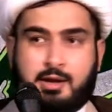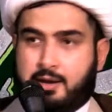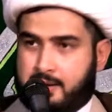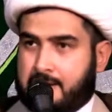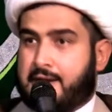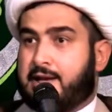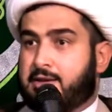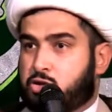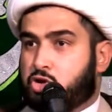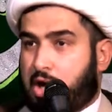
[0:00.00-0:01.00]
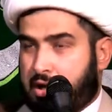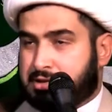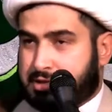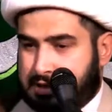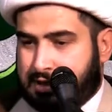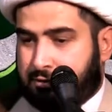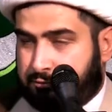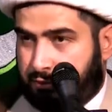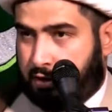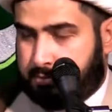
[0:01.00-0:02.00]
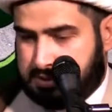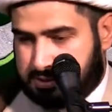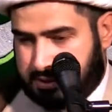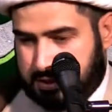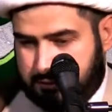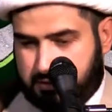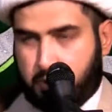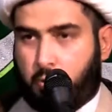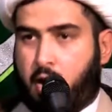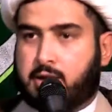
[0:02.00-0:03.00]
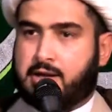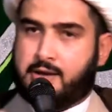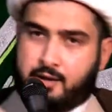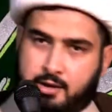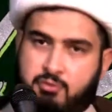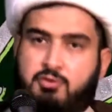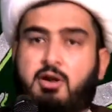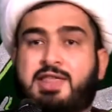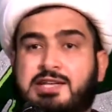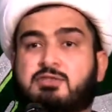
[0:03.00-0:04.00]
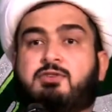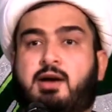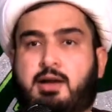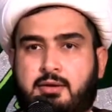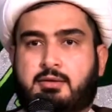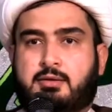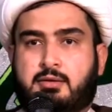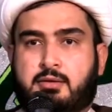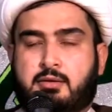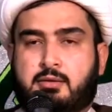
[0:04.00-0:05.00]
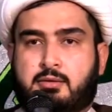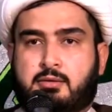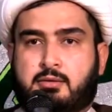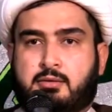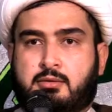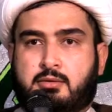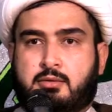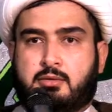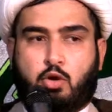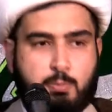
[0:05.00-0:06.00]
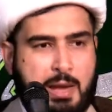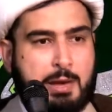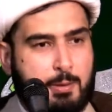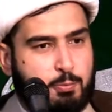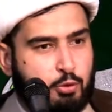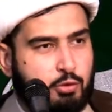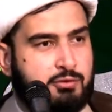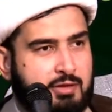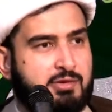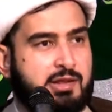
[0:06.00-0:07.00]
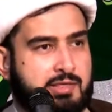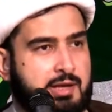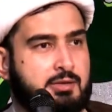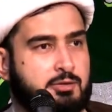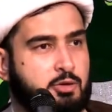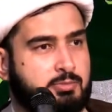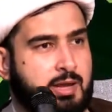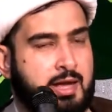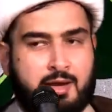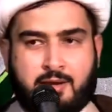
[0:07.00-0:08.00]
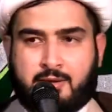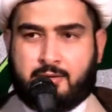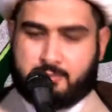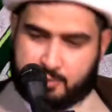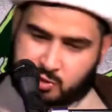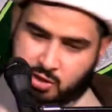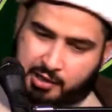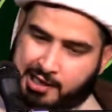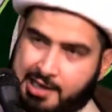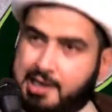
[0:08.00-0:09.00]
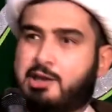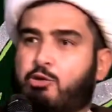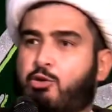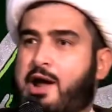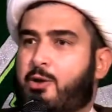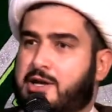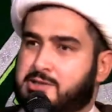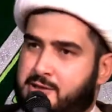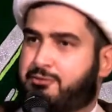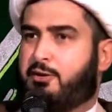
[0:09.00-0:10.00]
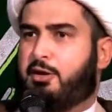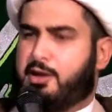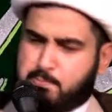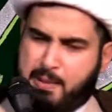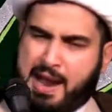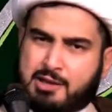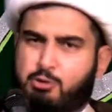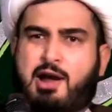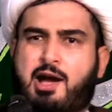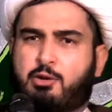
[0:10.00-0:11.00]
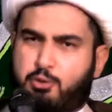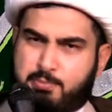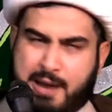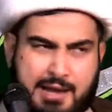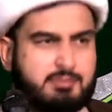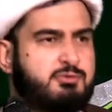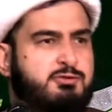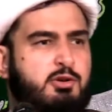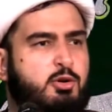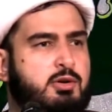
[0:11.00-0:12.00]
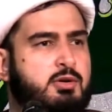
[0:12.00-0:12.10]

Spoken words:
Again, the child said, let it fall means, again, if they're walking, they're going to fall. That's fine. Don't baby-proof everything. Don't start hitting the ground as they're falling, bad ground or bad floor.